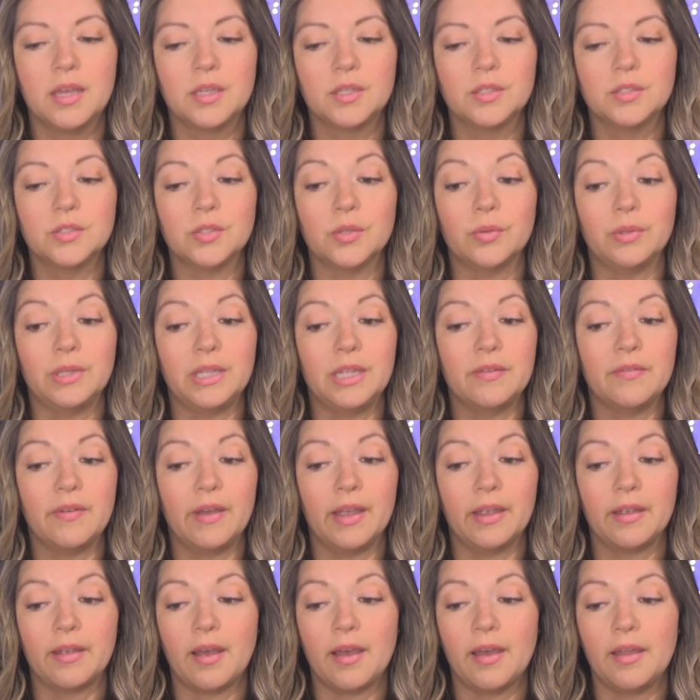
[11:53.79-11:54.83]
So Levi
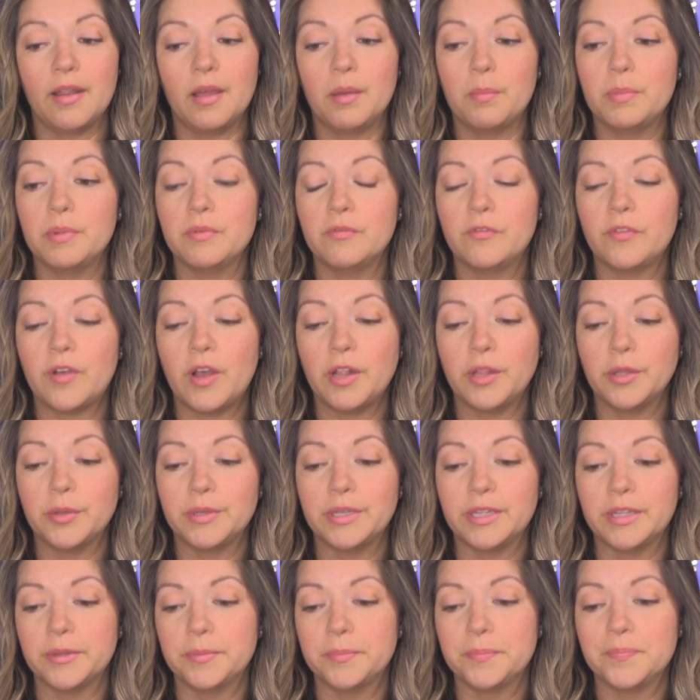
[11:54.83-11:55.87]
got up and followed
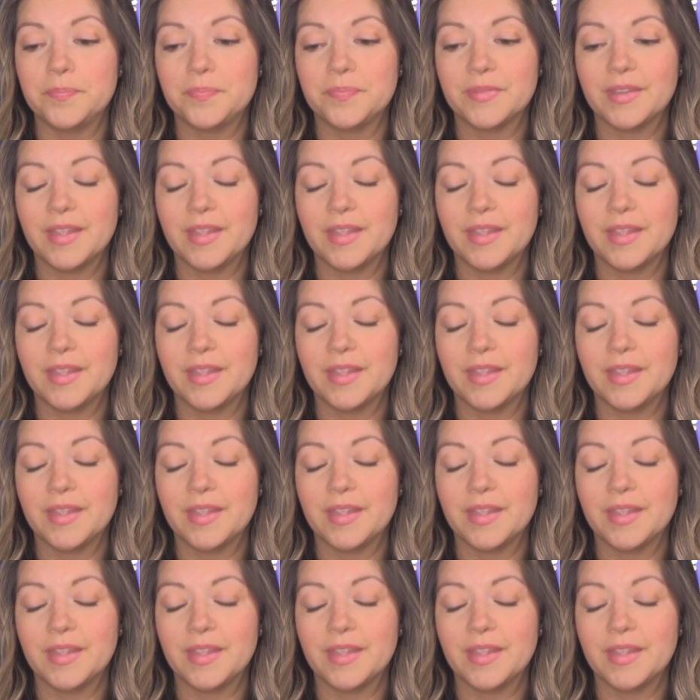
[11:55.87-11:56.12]
him.